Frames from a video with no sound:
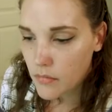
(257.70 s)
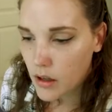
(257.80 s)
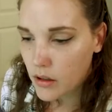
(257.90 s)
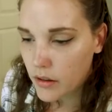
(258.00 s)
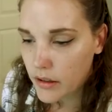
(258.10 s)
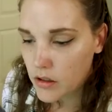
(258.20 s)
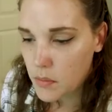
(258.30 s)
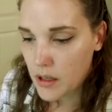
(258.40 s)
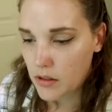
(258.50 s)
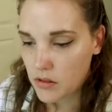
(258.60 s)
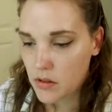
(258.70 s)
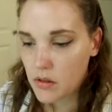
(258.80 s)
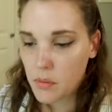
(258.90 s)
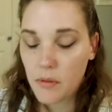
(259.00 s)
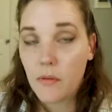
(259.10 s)
Our layers panel is going
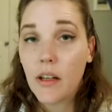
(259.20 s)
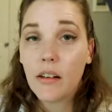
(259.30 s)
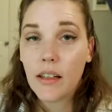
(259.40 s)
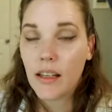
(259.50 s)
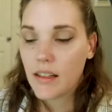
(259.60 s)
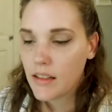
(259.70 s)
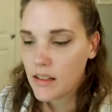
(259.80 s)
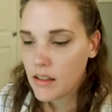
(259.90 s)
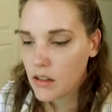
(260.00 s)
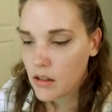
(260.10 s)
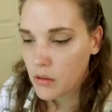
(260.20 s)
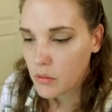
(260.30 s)
to be very handy here